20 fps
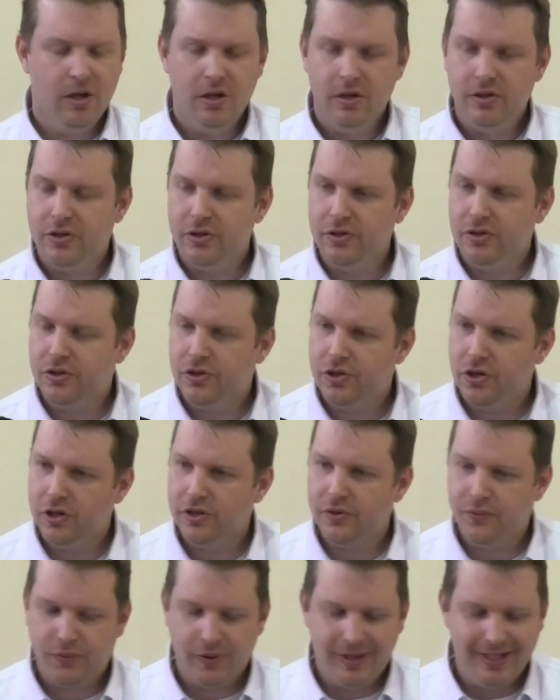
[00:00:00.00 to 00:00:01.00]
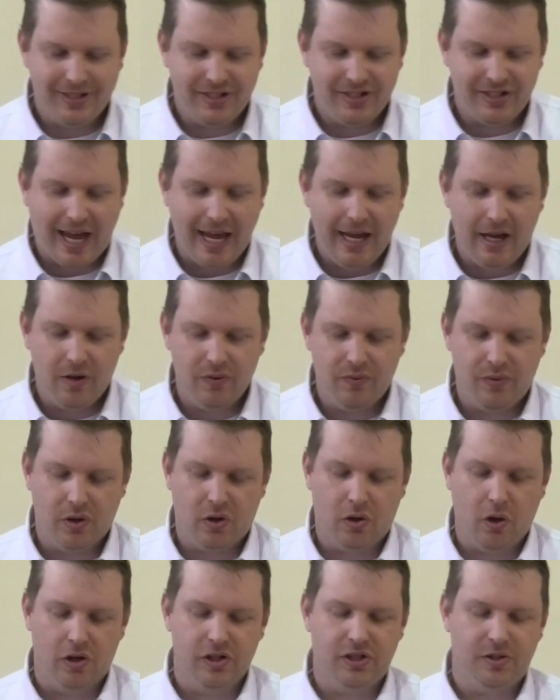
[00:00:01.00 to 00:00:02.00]
So, church, for the sake of the
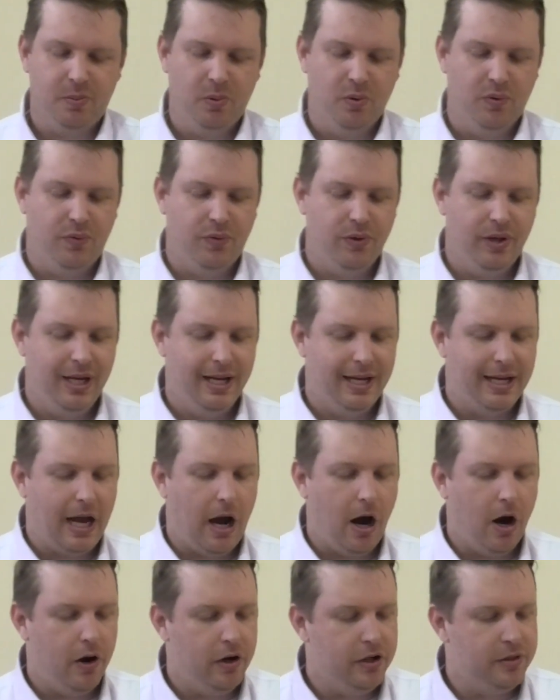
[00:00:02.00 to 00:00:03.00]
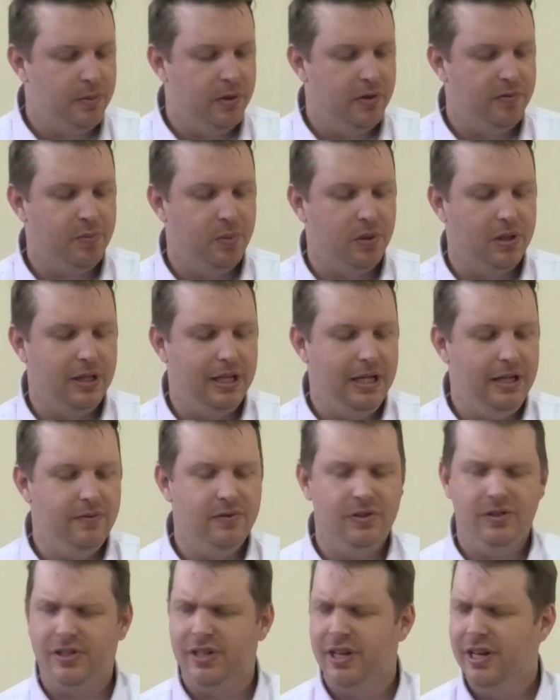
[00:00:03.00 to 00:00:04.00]
gospel, for the encouragement of
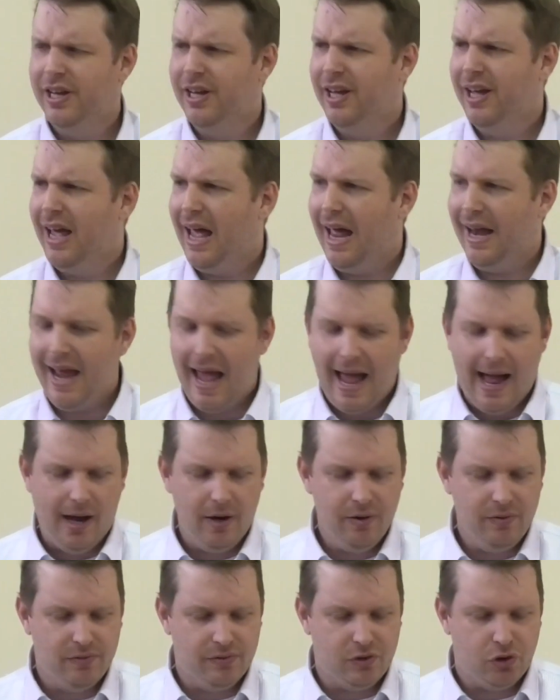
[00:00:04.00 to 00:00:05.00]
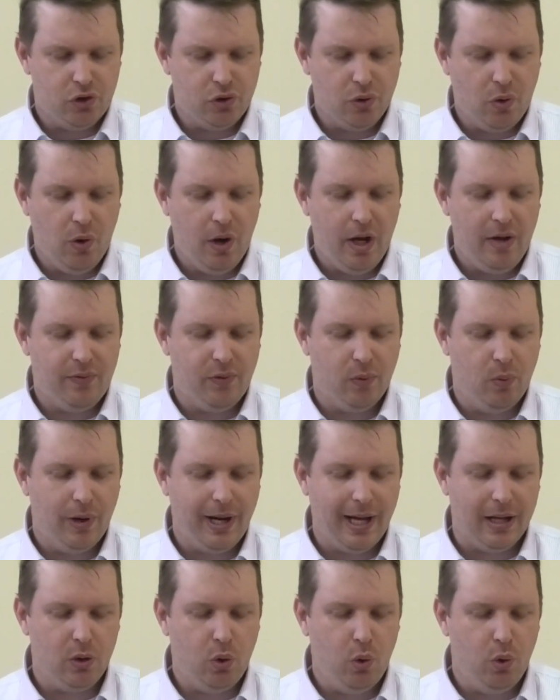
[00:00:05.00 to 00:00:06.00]
believers, and out of joy for what
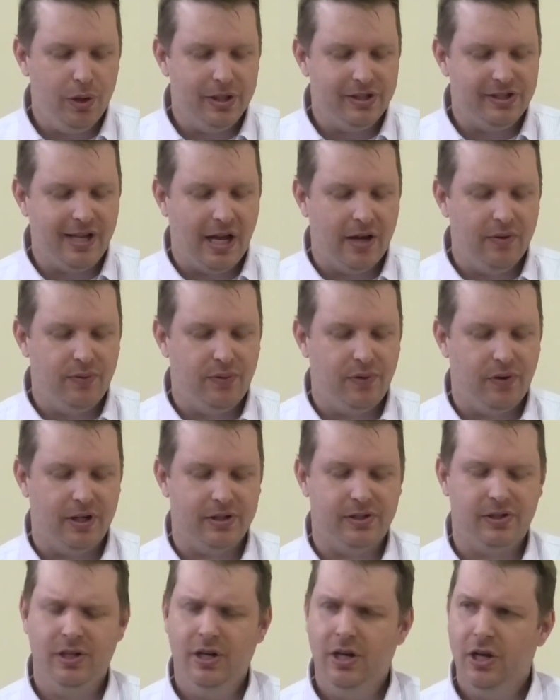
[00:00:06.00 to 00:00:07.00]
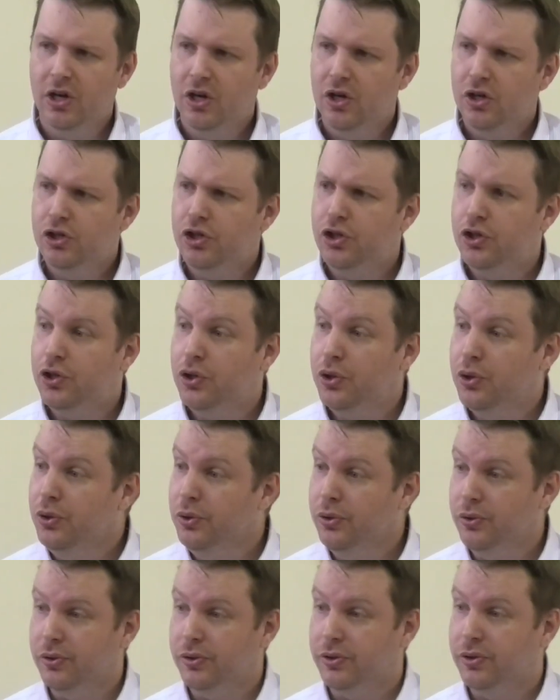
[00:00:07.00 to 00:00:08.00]
our Lord has done for us,
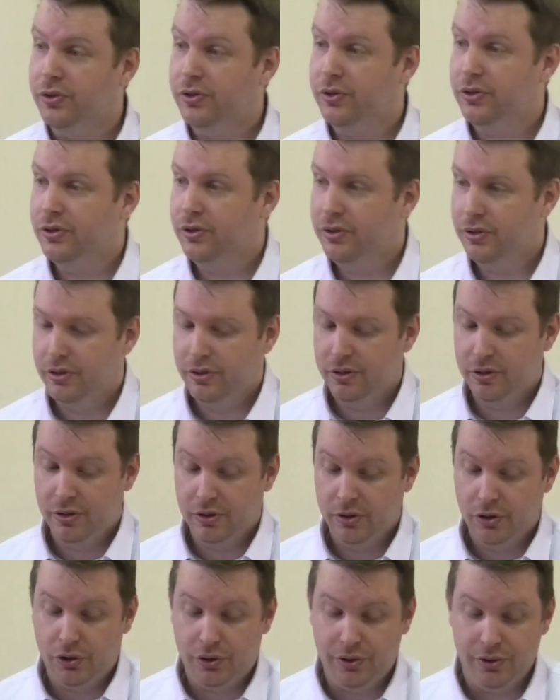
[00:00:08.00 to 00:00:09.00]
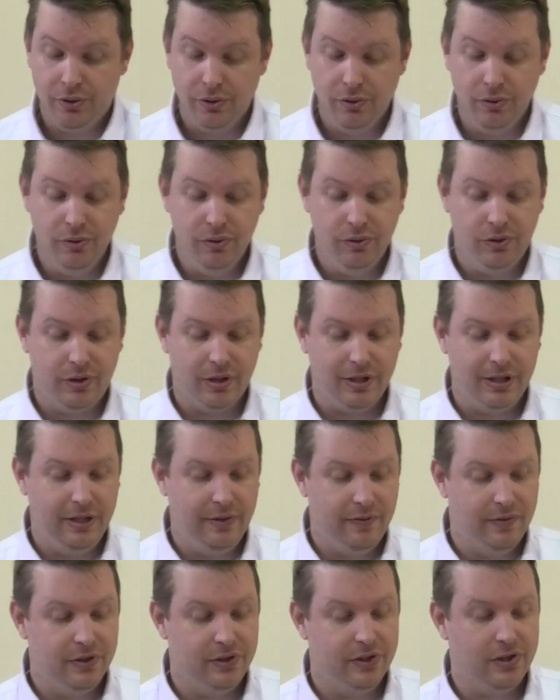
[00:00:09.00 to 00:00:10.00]
choose to
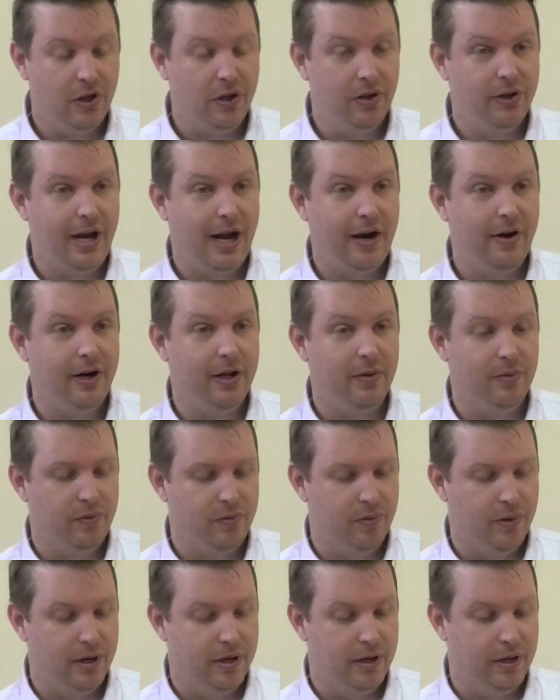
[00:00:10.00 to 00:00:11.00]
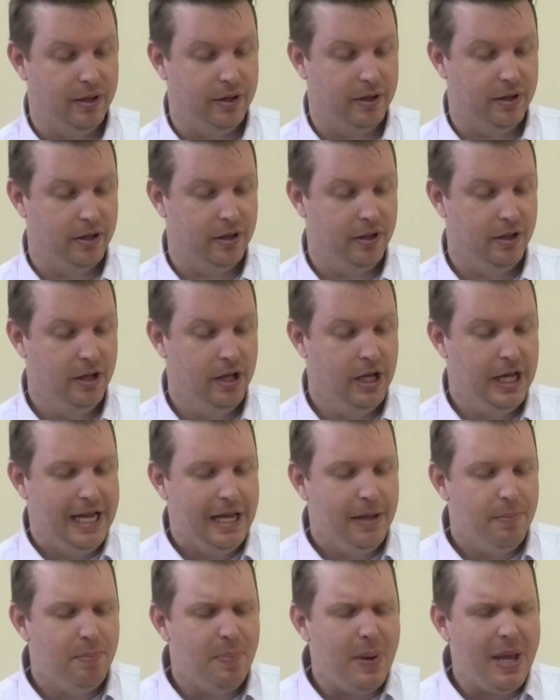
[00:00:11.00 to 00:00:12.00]
live in solidarity with one another.
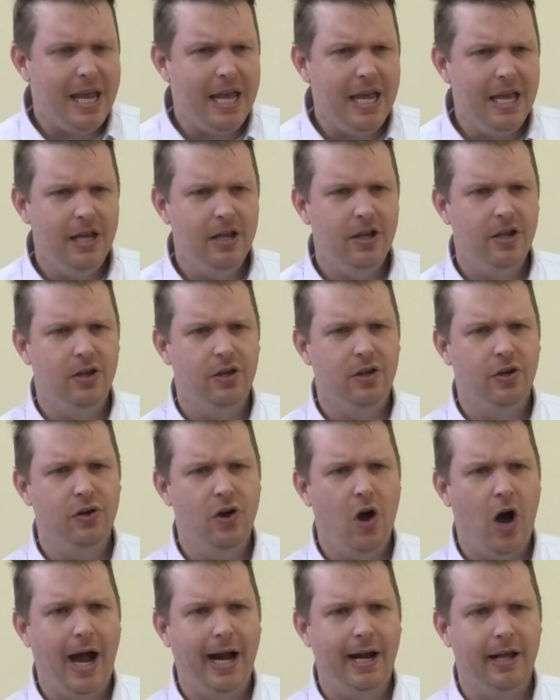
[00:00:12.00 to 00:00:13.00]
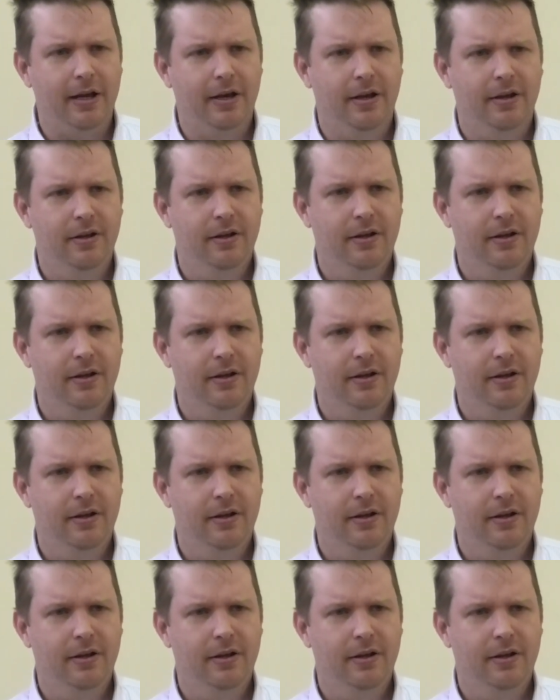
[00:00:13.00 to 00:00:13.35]
Be united.